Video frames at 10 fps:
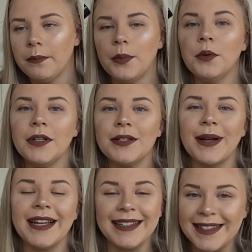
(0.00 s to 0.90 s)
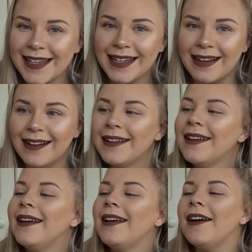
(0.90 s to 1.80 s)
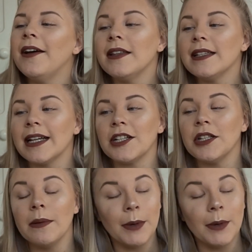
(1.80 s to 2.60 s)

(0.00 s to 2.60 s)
Born This Way concealer. This is actually the